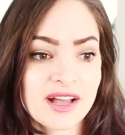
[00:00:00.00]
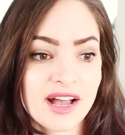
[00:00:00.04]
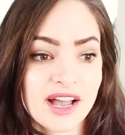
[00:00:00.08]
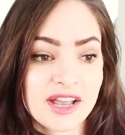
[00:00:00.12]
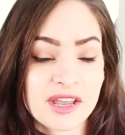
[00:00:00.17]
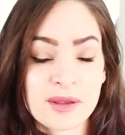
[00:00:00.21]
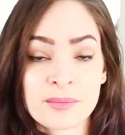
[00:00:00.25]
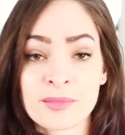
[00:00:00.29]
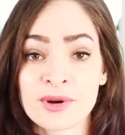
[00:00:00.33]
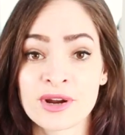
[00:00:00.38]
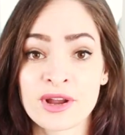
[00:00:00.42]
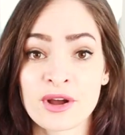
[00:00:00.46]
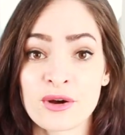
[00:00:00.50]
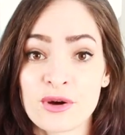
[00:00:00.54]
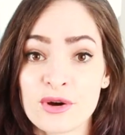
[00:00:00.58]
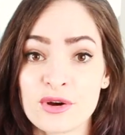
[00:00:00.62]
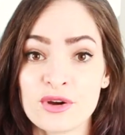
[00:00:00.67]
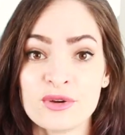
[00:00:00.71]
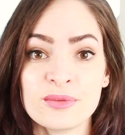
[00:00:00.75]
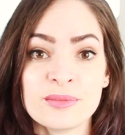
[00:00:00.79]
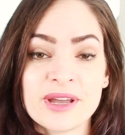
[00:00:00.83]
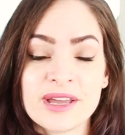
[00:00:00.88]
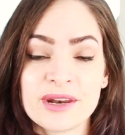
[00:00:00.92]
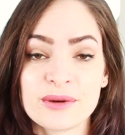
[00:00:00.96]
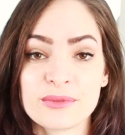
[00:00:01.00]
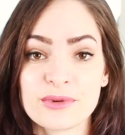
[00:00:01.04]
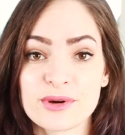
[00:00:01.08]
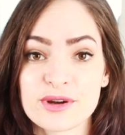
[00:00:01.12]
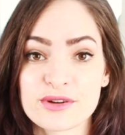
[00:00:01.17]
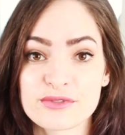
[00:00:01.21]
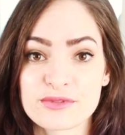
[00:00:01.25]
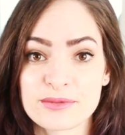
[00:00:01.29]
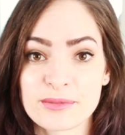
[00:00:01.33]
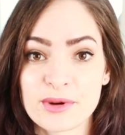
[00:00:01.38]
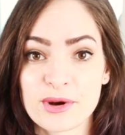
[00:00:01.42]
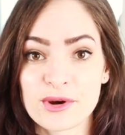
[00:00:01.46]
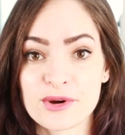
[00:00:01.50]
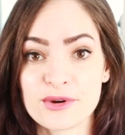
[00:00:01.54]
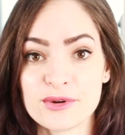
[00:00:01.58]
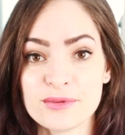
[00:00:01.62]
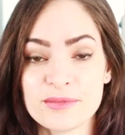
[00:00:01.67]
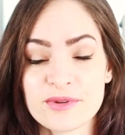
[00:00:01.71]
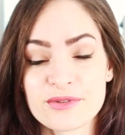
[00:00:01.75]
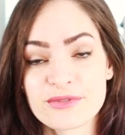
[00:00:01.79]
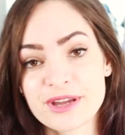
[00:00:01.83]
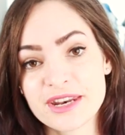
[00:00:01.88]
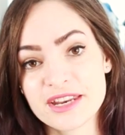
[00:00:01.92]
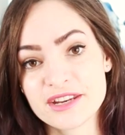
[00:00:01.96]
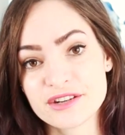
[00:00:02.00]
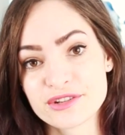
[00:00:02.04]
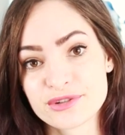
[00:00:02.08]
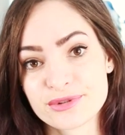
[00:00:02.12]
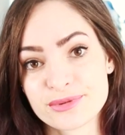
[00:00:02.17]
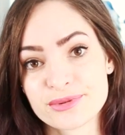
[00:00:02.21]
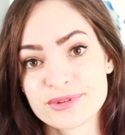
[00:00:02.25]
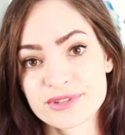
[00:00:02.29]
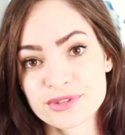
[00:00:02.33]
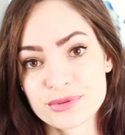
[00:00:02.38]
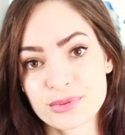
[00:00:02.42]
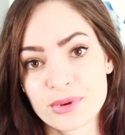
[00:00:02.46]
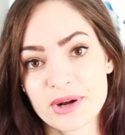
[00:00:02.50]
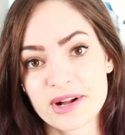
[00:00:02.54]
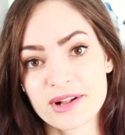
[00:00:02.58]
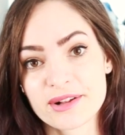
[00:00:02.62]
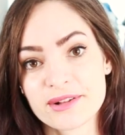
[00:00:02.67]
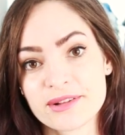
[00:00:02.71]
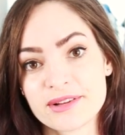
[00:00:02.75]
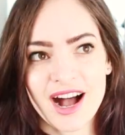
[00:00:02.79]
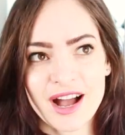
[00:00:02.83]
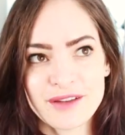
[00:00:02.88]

I can bring it home and work from home if I need to as well.